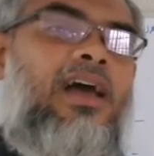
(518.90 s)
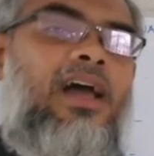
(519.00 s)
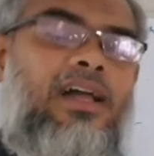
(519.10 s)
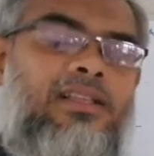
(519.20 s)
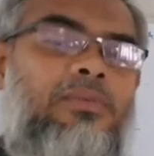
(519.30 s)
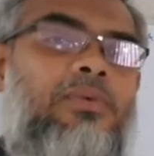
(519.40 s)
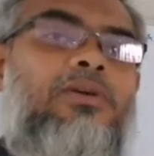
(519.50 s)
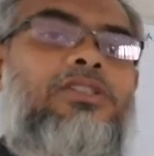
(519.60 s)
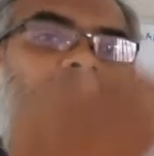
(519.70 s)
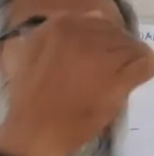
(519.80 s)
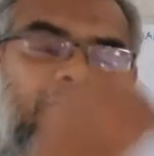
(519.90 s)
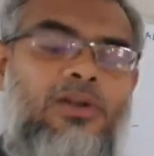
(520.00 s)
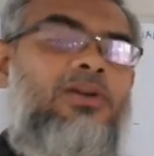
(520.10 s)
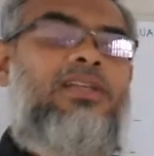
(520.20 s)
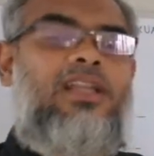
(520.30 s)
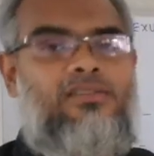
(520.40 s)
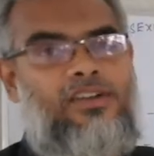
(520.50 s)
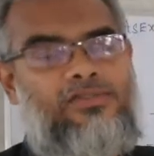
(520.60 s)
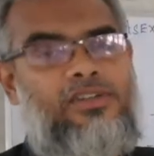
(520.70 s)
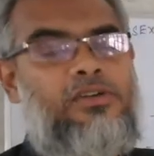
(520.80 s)
and the portion below the level
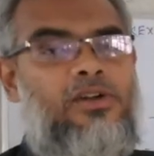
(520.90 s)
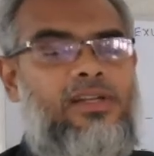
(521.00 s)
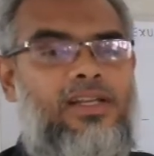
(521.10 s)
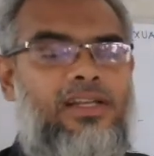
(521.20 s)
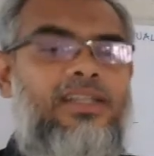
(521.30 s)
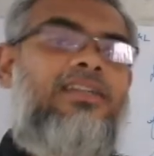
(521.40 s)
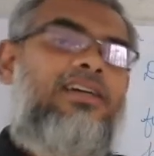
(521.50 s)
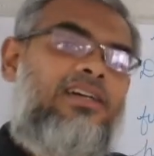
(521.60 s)
of the cotyledon